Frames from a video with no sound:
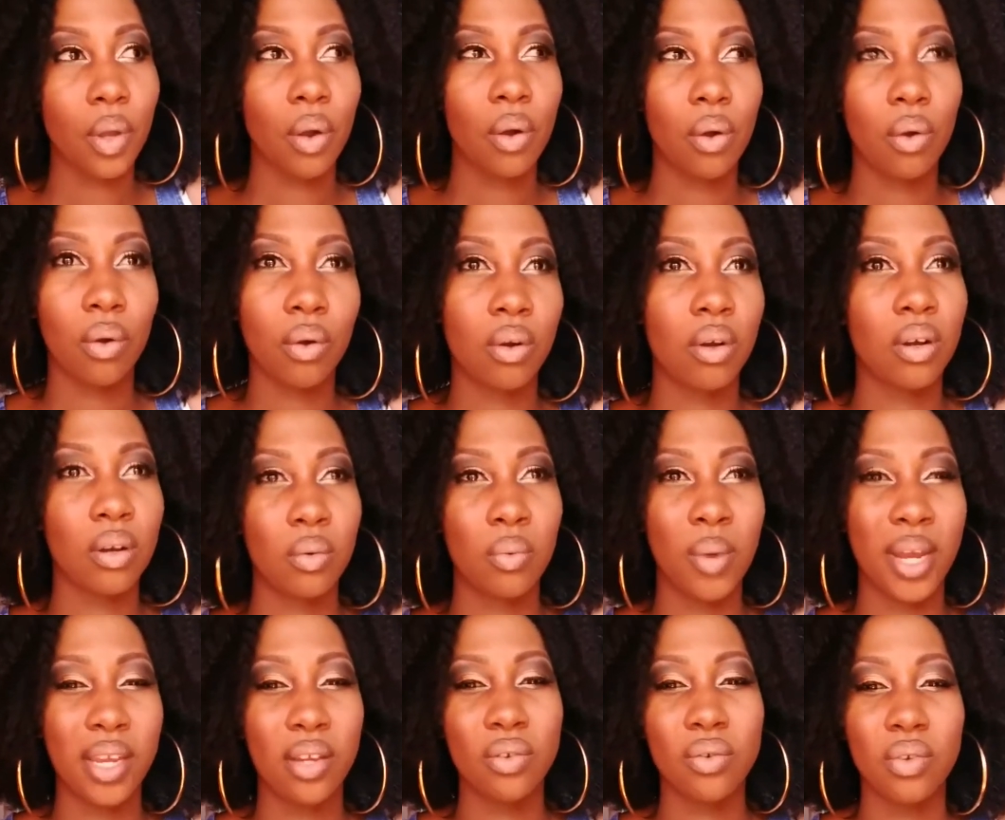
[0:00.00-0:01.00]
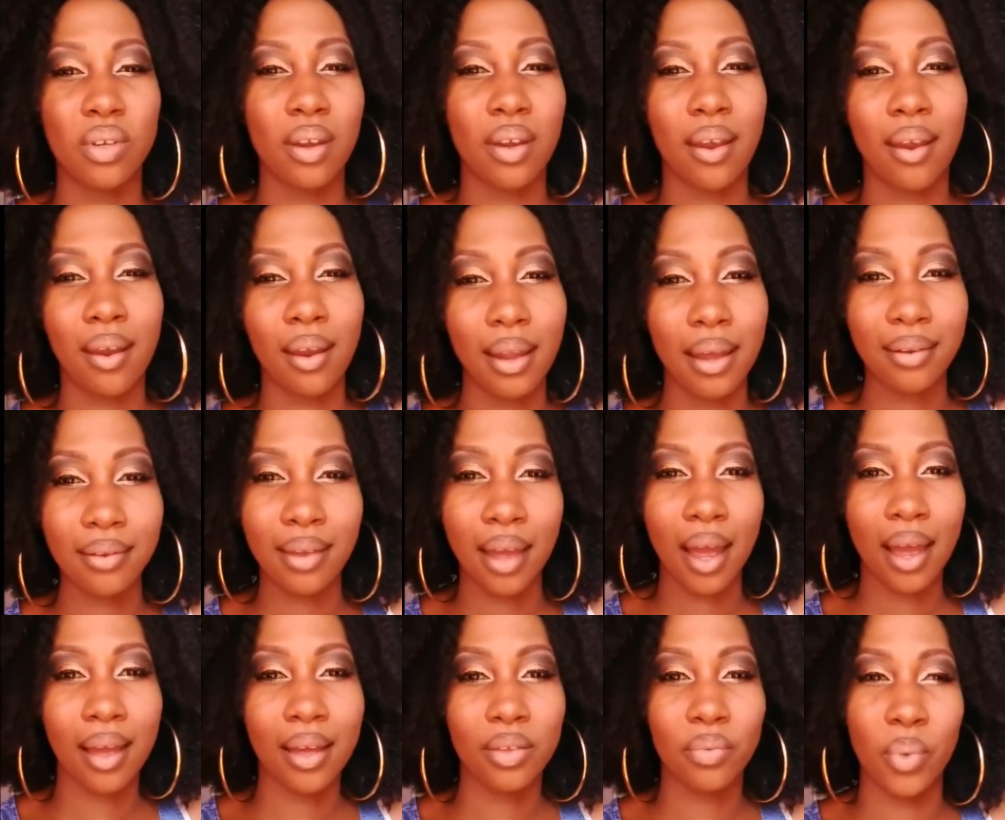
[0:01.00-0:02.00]
oh why you doing your hair like
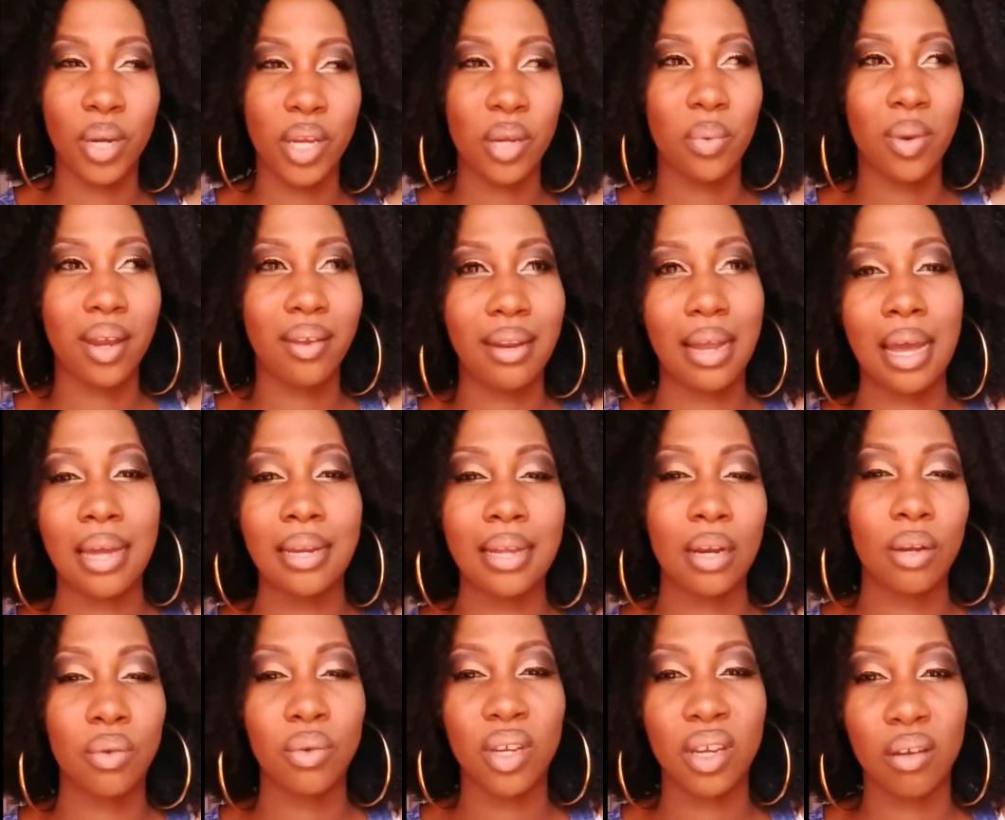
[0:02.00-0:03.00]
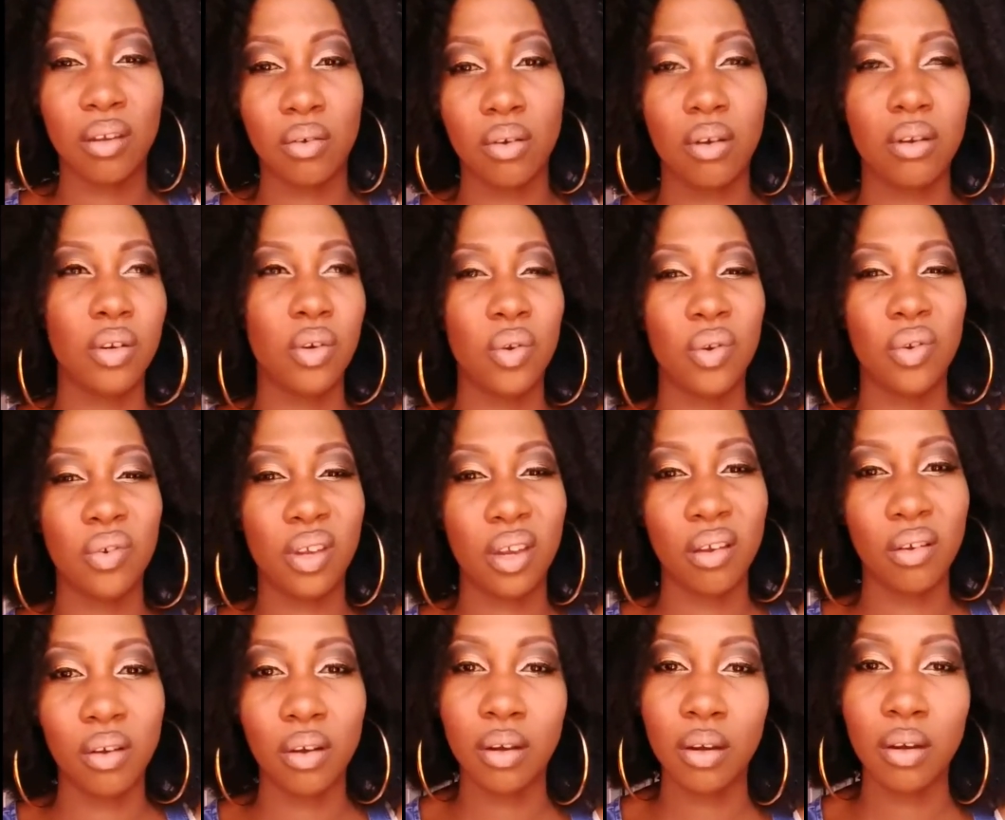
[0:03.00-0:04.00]
that why you wearing that that don't looking good you don't looking
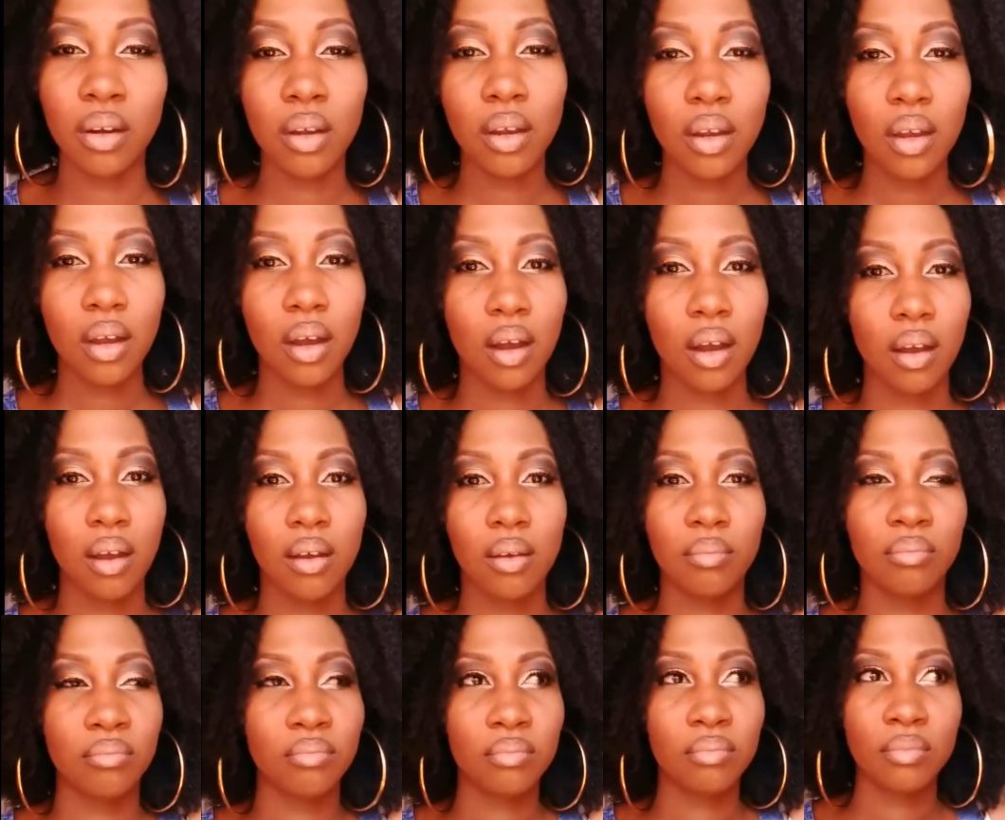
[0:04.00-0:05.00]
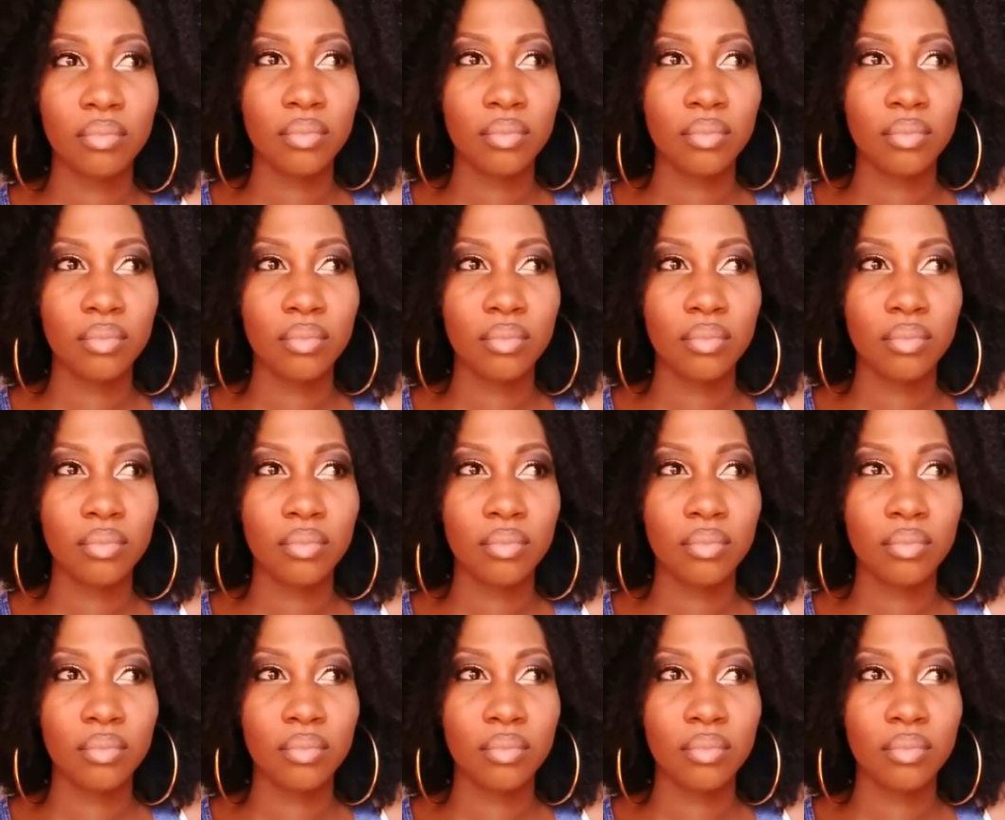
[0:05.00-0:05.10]
good um